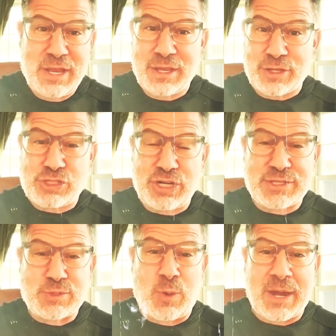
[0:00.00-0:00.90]
because she
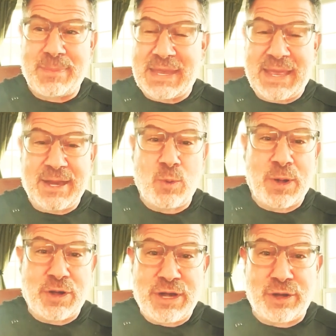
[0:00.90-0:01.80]
doesn't want to be
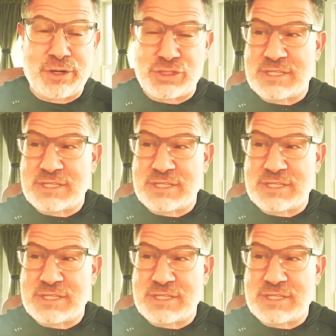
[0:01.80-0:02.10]
anywhere near it.